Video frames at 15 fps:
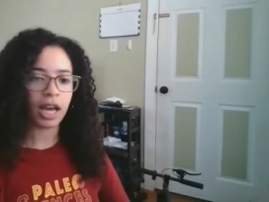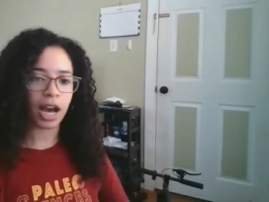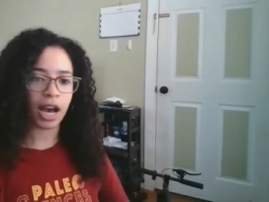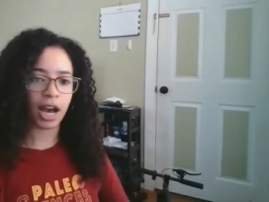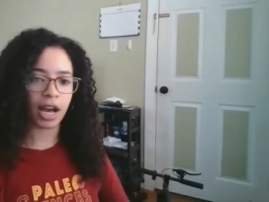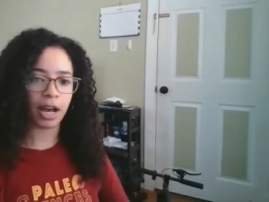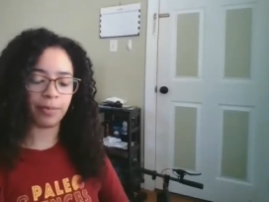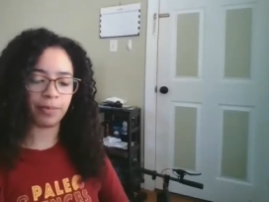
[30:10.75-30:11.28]

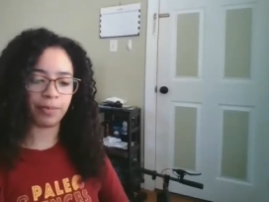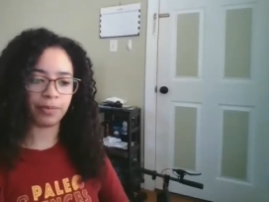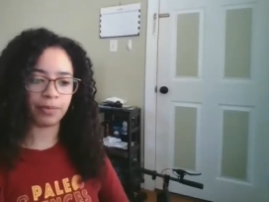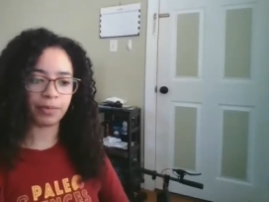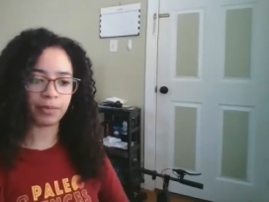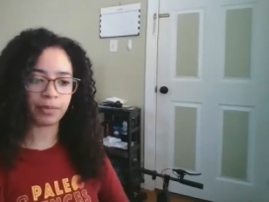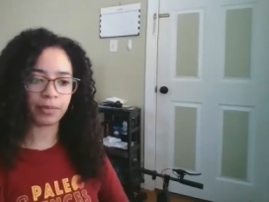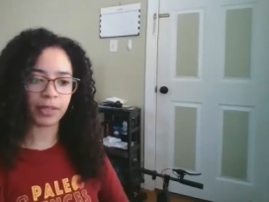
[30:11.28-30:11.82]

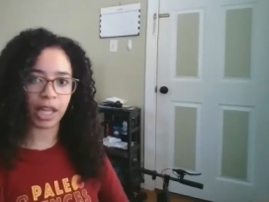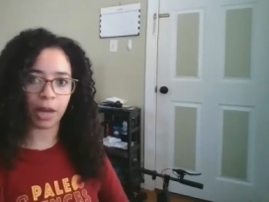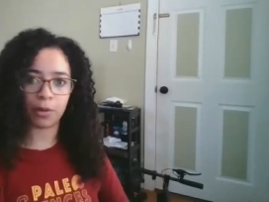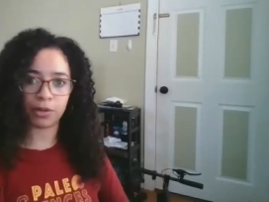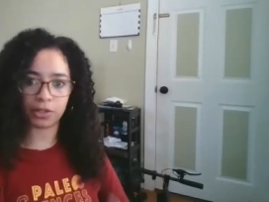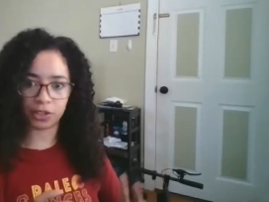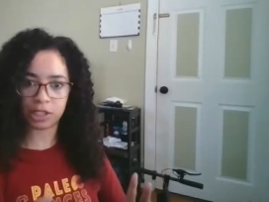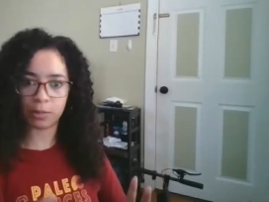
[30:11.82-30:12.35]
And that
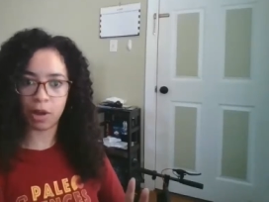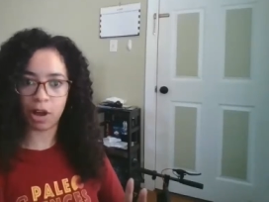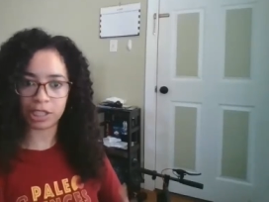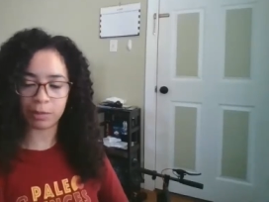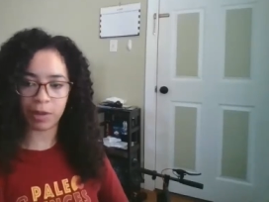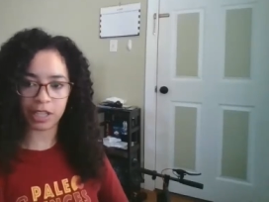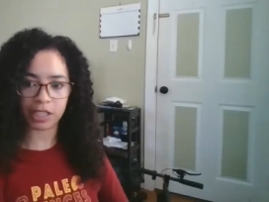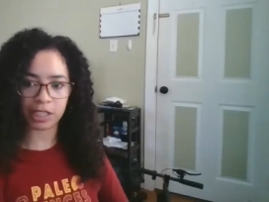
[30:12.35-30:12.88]
was a small
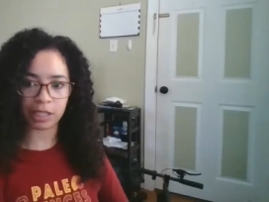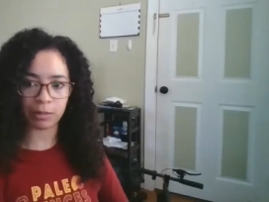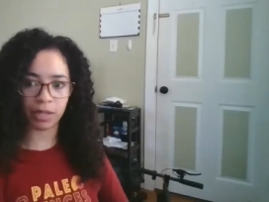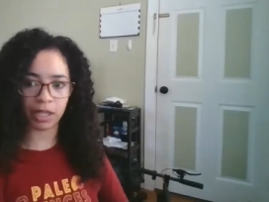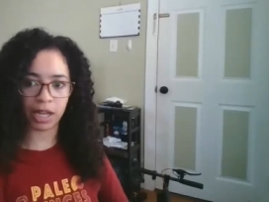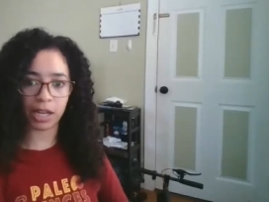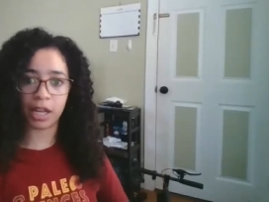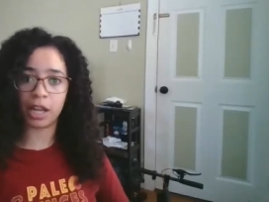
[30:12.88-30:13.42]

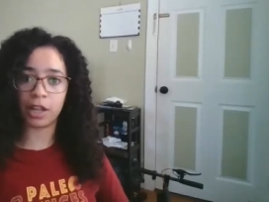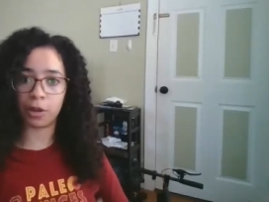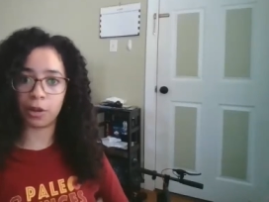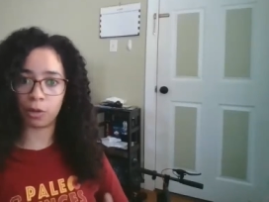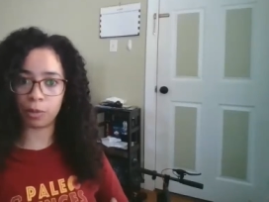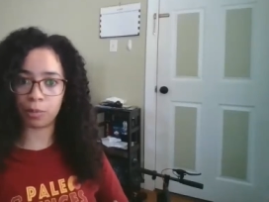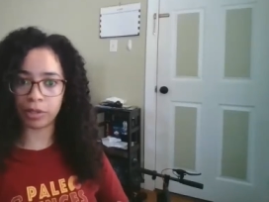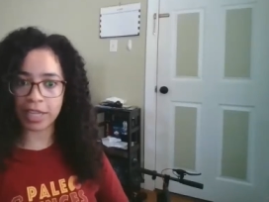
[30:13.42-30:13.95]
specimen. And then there
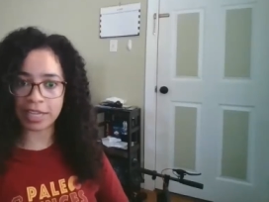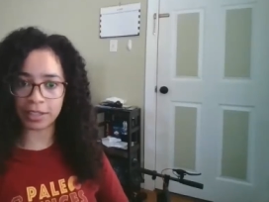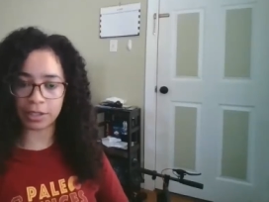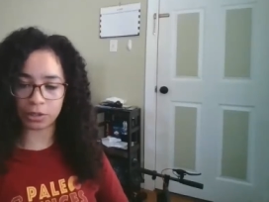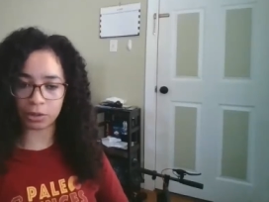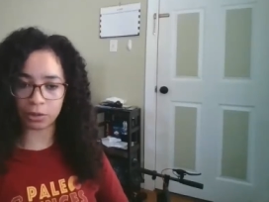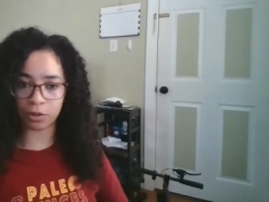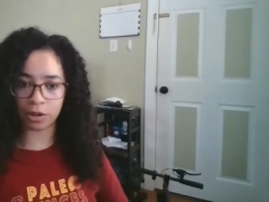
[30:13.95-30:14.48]
were
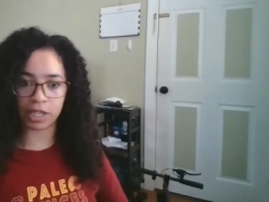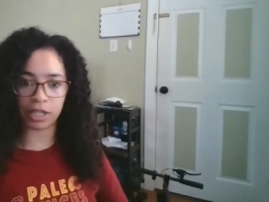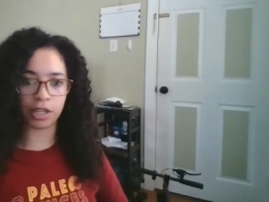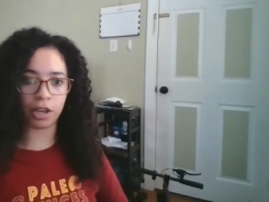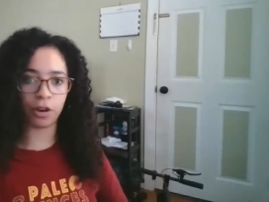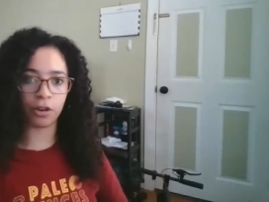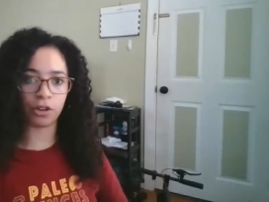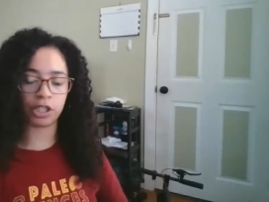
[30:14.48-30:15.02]
plesiosaurs in
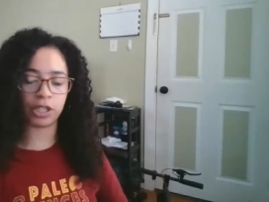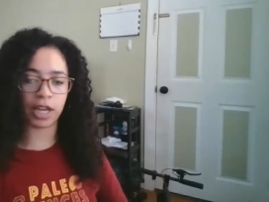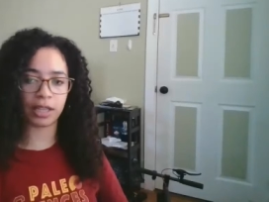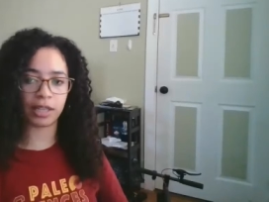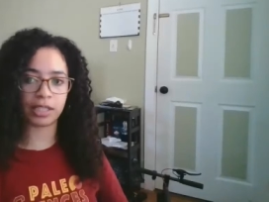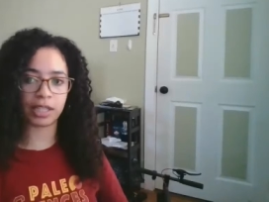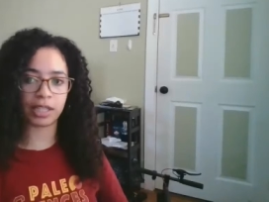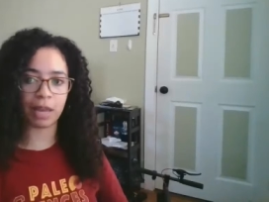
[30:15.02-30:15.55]
the ocean at
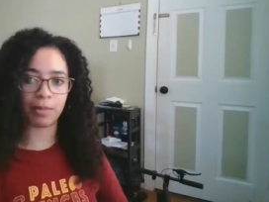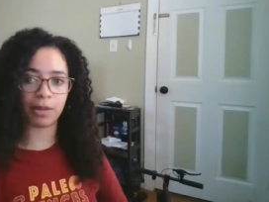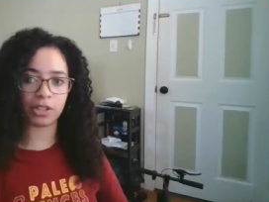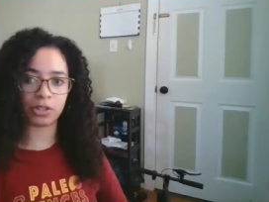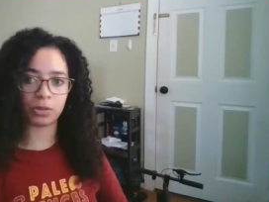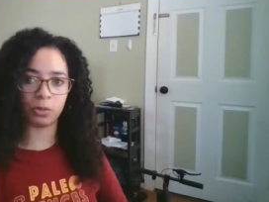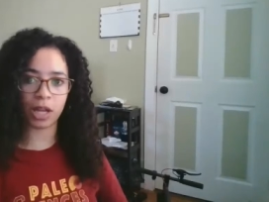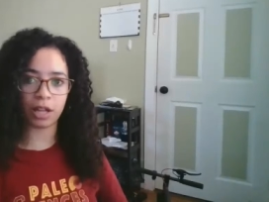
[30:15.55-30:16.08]
the time
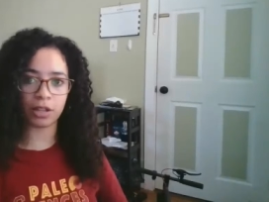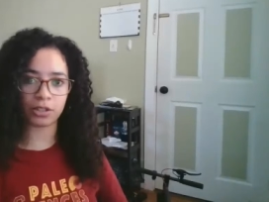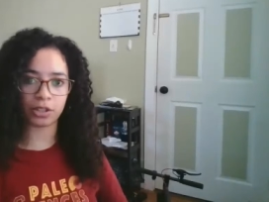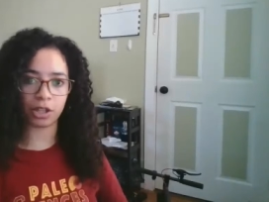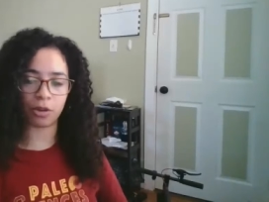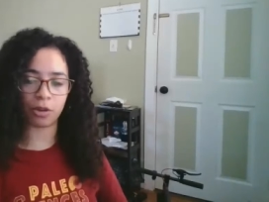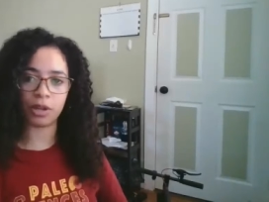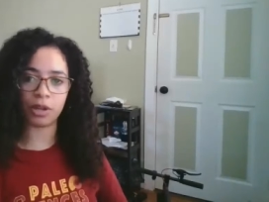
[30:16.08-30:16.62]
as well.
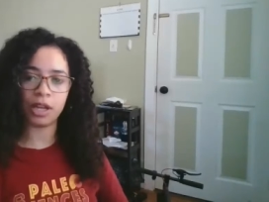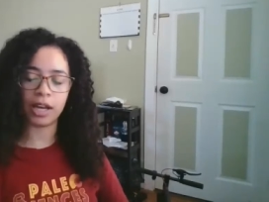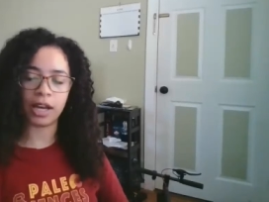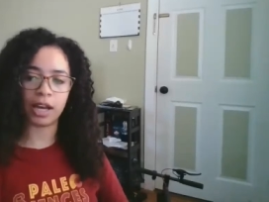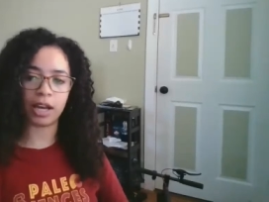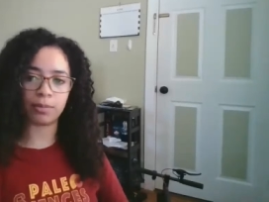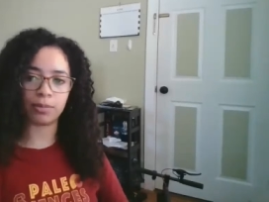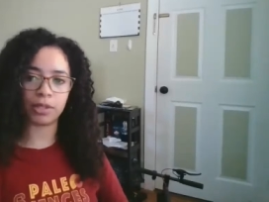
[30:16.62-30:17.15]
So
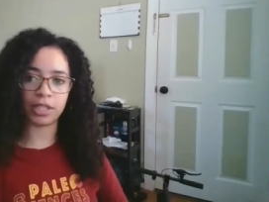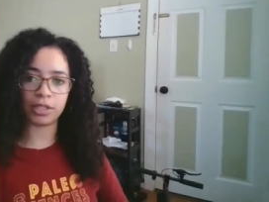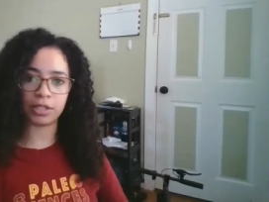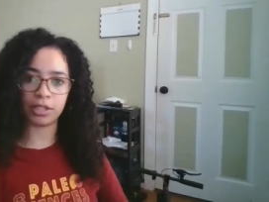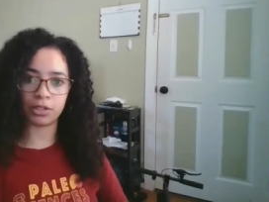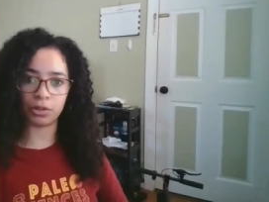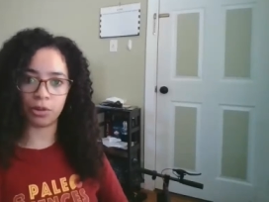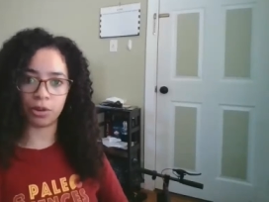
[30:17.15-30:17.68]

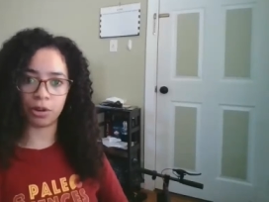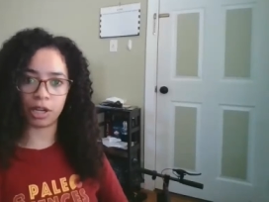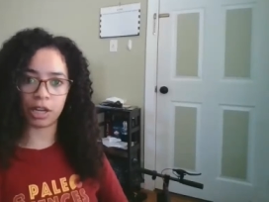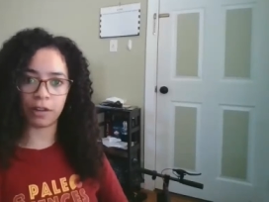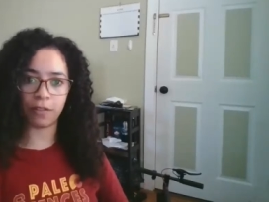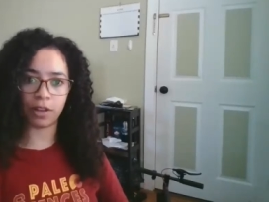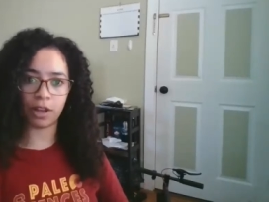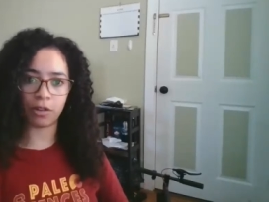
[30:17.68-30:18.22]
plesiosaur,
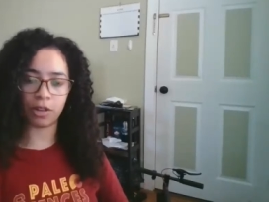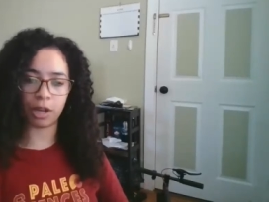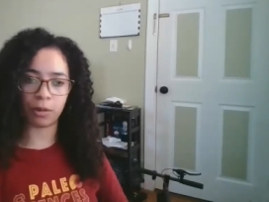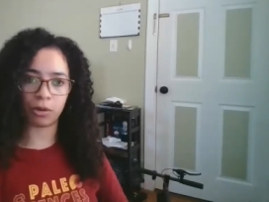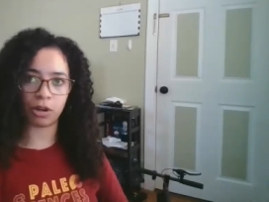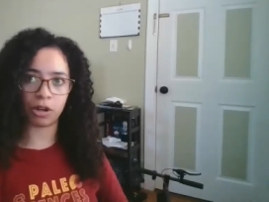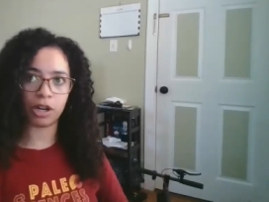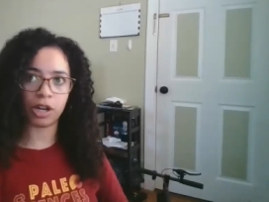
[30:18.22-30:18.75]
even though they
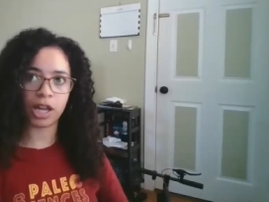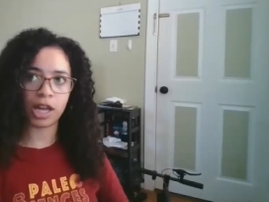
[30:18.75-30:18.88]
were